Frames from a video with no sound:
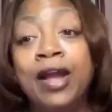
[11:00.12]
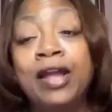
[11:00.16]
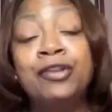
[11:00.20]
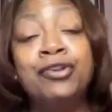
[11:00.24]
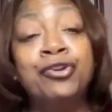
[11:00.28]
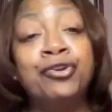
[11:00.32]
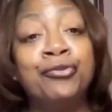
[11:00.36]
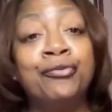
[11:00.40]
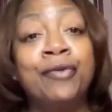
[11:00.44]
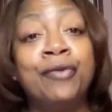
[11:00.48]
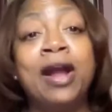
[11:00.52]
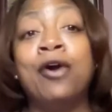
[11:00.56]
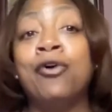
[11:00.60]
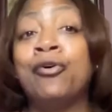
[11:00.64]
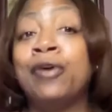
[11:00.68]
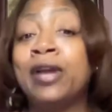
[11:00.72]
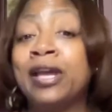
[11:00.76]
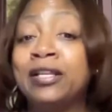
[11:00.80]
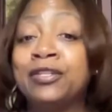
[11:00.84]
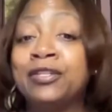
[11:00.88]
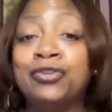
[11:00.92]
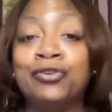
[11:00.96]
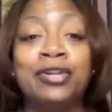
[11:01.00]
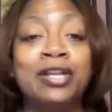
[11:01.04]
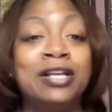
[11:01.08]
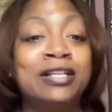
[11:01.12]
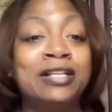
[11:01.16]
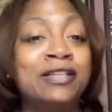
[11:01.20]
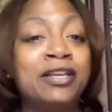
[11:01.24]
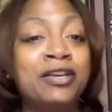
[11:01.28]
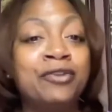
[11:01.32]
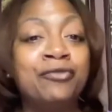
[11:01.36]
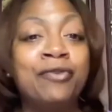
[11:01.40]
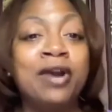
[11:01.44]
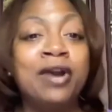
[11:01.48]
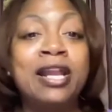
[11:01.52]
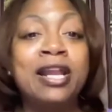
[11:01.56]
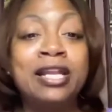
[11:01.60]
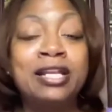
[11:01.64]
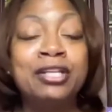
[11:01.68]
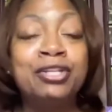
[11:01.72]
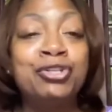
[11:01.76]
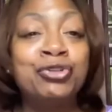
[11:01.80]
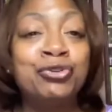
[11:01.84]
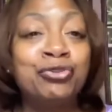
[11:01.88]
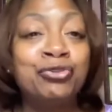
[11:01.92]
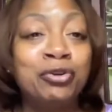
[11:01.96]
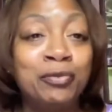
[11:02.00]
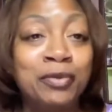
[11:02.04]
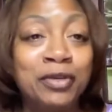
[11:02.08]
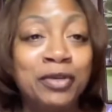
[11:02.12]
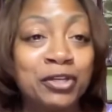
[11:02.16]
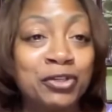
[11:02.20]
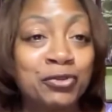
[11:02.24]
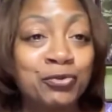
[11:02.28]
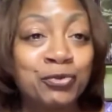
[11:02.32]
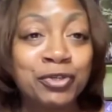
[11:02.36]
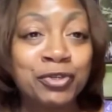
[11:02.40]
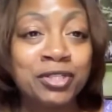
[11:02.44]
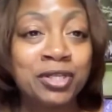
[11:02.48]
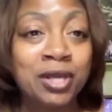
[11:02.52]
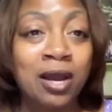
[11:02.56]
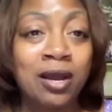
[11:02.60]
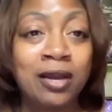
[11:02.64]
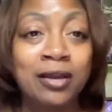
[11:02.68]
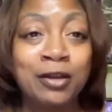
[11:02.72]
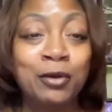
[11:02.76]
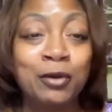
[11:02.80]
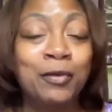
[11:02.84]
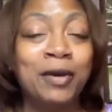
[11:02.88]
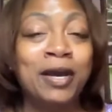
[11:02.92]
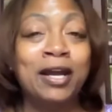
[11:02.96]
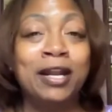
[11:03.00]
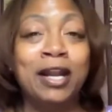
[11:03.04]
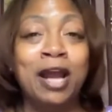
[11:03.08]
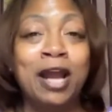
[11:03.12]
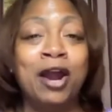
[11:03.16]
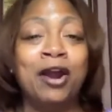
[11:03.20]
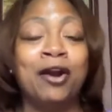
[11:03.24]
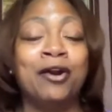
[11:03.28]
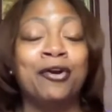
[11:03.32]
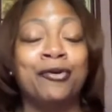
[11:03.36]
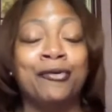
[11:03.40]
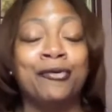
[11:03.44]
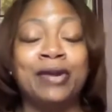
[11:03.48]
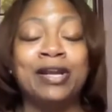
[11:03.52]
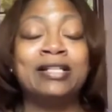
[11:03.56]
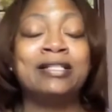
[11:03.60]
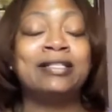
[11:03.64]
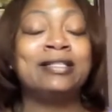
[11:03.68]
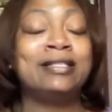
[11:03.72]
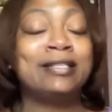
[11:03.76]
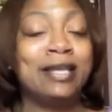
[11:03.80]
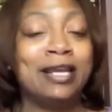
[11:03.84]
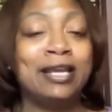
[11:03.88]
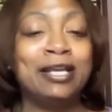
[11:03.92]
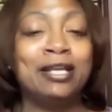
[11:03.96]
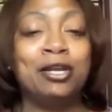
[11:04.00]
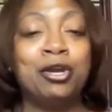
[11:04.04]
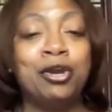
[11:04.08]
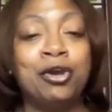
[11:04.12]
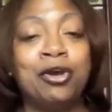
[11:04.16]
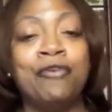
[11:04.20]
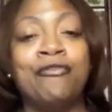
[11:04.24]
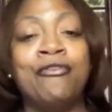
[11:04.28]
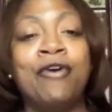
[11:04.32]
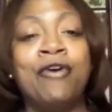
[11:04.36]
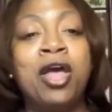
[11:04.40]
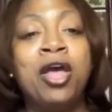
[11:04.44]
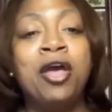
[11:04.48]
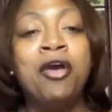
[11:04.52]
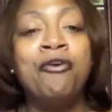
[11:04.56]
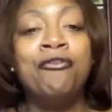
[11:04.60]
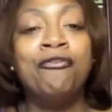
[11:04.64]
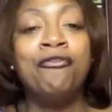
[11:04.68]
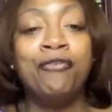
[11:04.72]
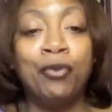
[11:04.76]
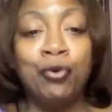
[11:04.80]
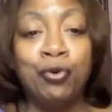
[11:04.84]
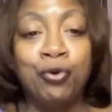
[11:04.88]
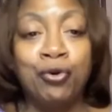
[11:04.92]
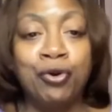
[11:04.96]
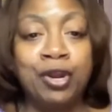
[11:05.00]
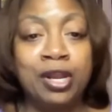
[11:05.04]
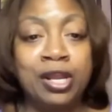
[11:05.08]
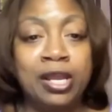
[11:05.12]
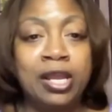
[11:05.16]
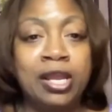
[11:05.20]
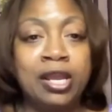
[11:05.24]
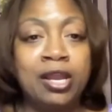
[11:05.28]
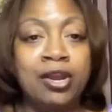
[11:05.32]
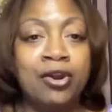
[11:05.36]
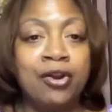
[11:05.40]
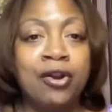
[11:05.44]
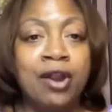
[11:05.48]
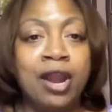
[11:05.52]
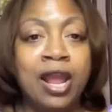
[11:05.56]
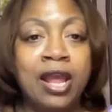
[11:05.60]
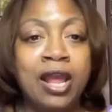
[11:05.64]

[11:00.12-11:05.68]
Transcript: And you're right. Okay. So let's get right into it, because we're talking about our great state of Florida here.